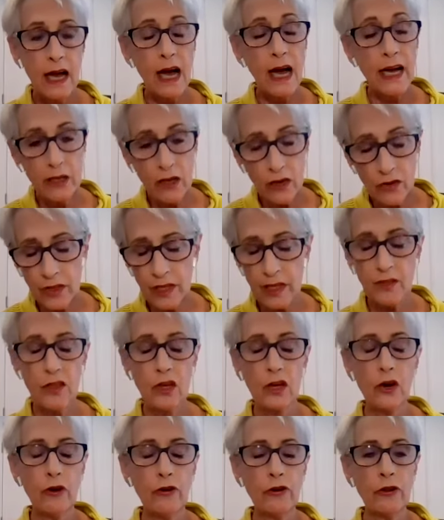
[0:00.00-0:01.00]
I don't think
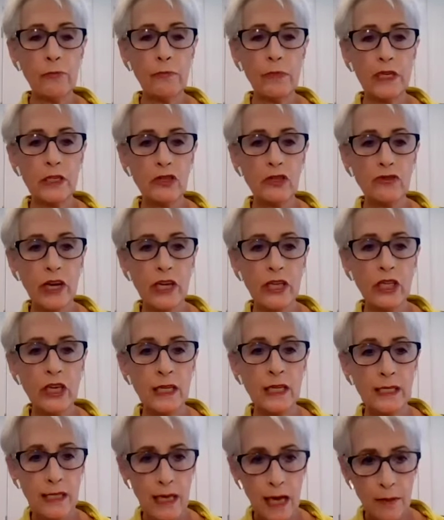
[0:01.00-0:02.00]
the current administration
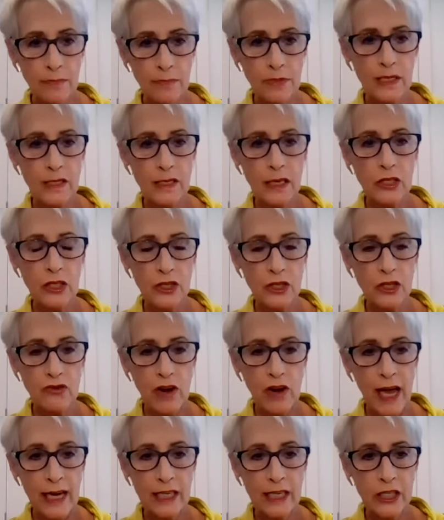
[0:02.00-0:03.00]
is up to such a
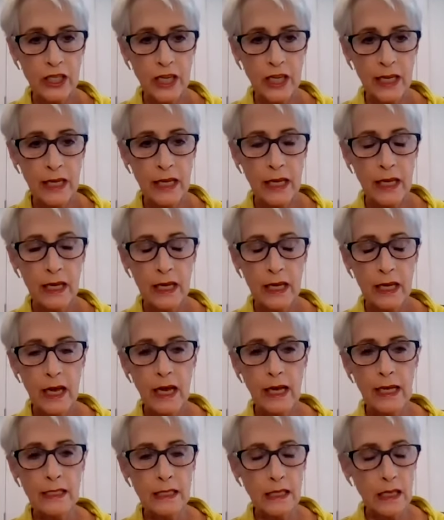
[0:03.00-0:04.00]
strategy.
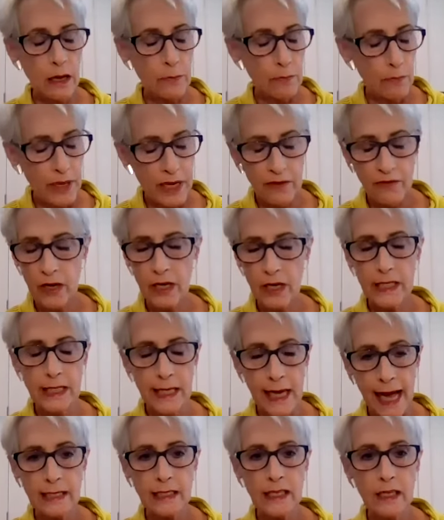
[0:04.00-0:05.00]
It's been a very
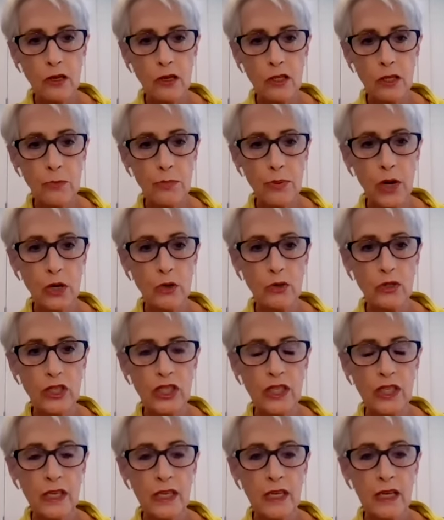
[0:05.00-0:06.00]
tactical
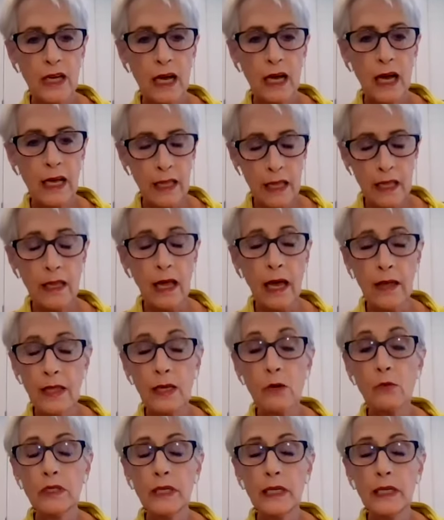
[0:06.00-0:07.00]
approach. I
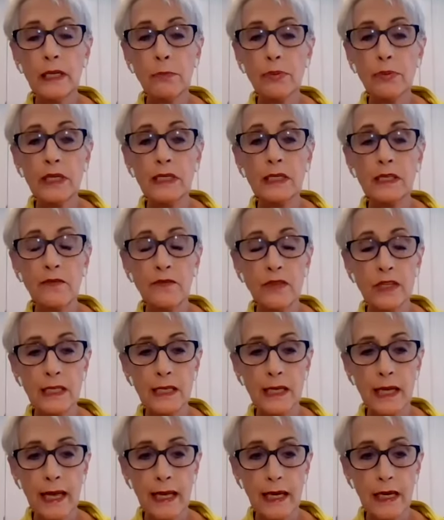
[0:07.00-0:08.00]
think we'll need a pretty
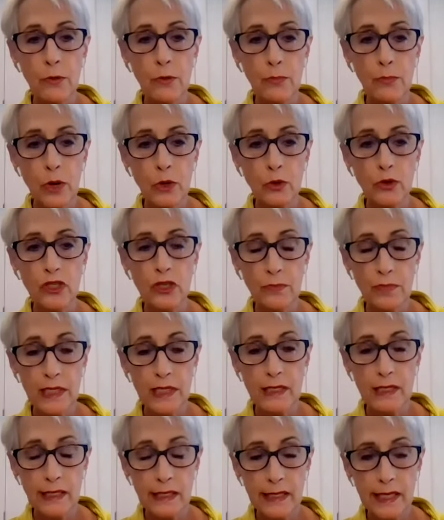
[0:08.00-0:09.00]
sophisticated approach to be
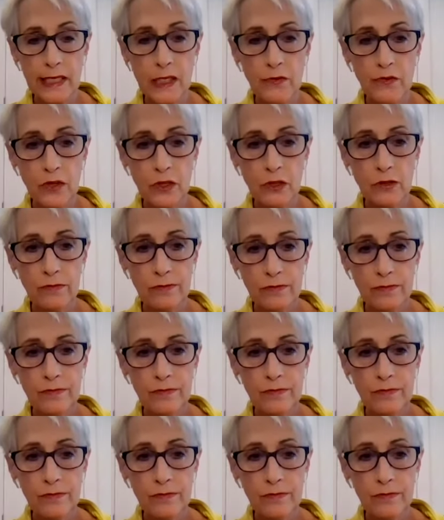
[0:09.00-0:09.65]
successful.